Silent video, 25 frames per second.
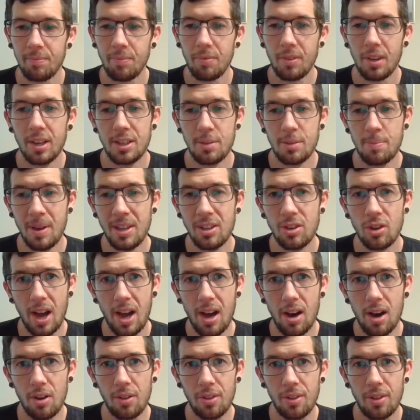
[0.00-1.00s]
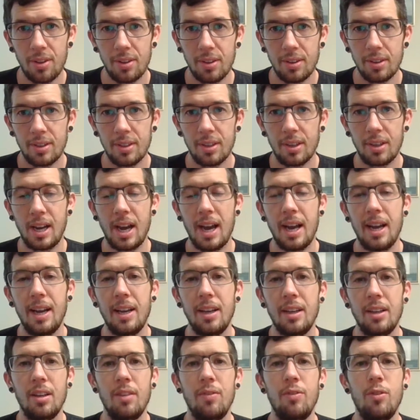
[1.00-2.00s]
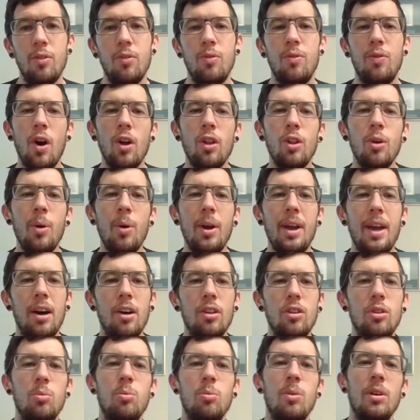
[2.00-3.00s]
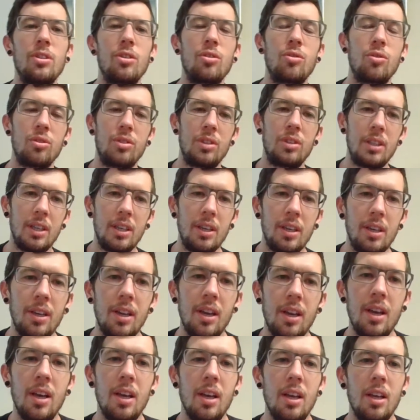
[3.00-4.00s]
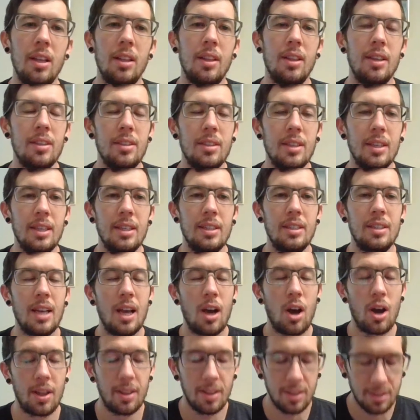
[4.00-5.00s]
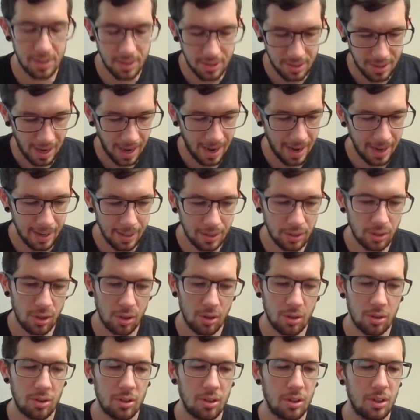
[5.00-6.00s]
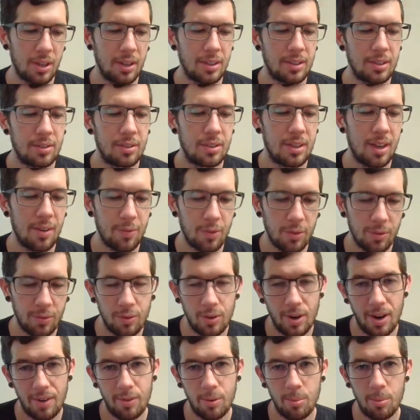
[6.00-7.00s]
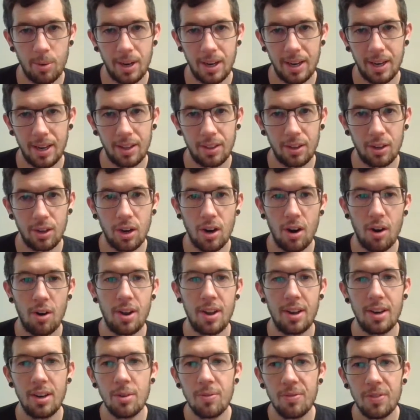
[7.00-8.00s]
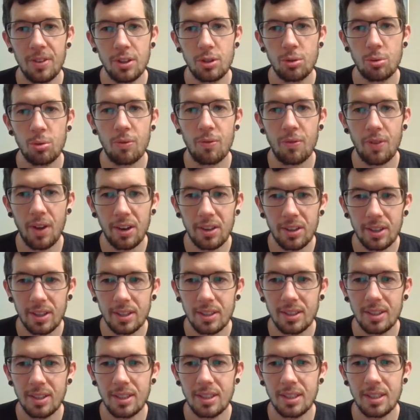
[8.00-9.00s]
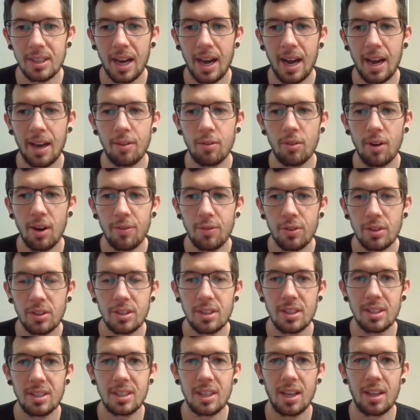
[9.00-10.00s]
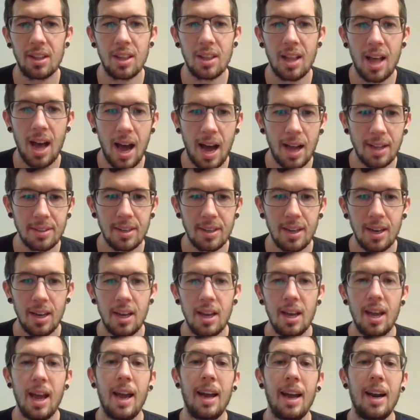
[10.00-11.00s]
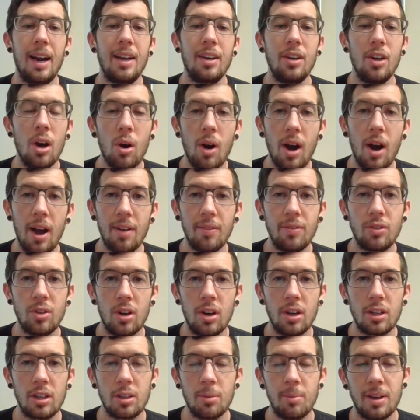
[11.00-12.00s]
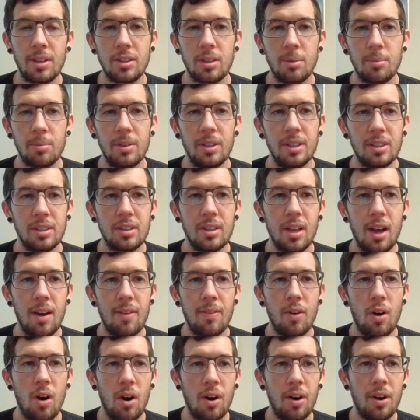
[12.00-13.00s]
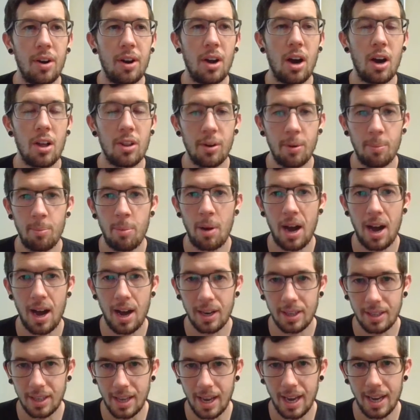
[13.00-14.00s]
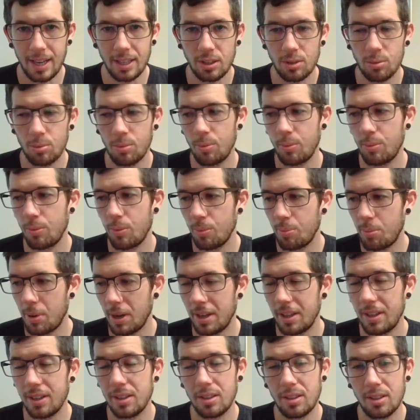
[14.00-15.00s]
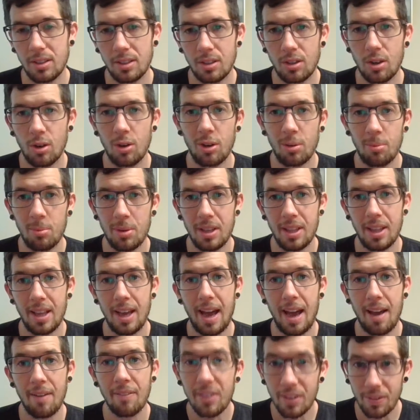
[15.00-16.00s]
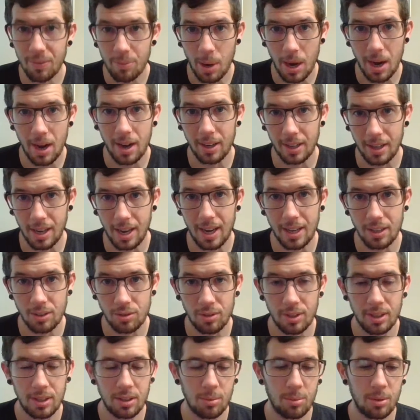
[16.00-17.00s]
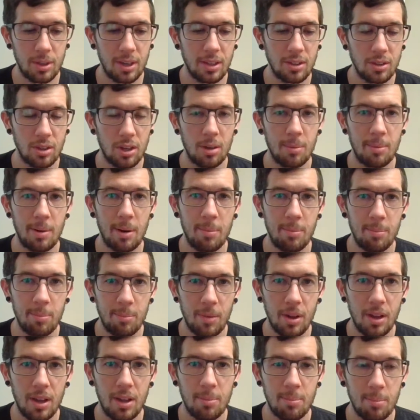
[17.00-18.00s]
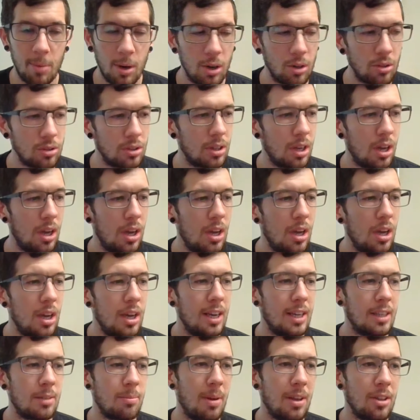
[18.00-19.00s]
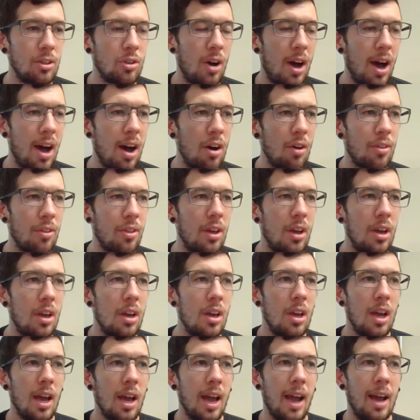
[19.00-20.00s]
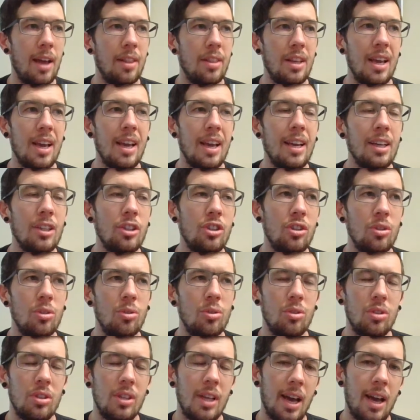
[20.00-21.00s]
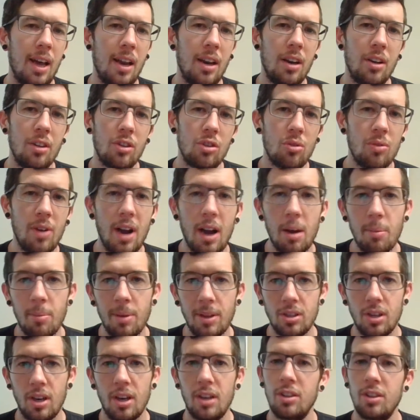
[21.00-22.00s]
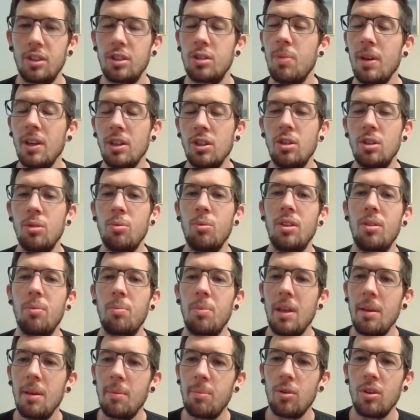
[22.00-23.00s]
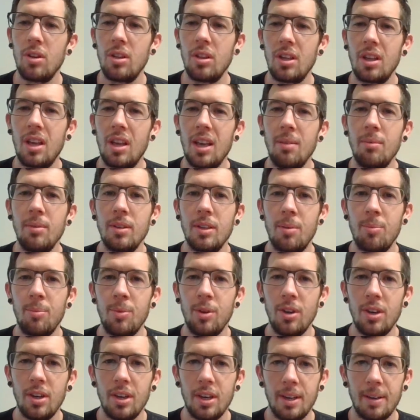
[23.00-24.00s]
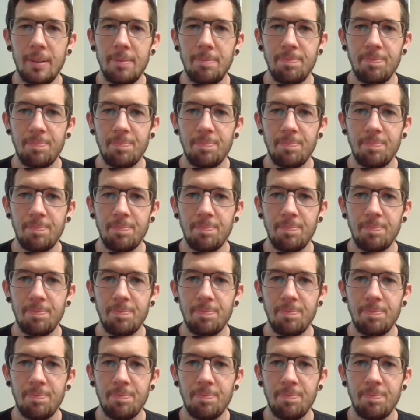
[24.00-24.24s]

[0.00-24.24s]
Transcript: is mental health. Okay, if you follow a health and wellness routine, this is anecdotal. It's different for everybody. There are individual variances. I reference this a lot, and I know I've talked about some of this stuff on other podcasts, but this is going to be the heavy podcast, right? The one I talk about it most is mental health and the issues that surround mental health, especially with people in the gaming community.